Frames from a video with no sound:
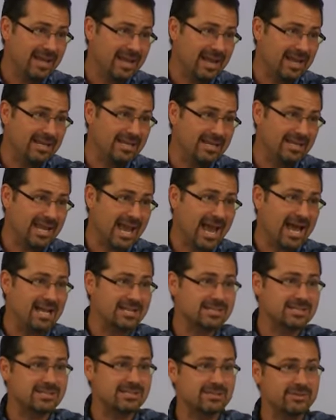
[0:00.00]
and he
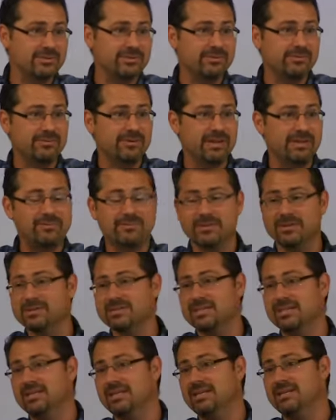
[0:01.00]
has to, he
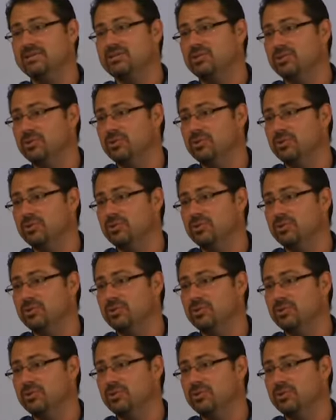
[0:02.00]
feels the need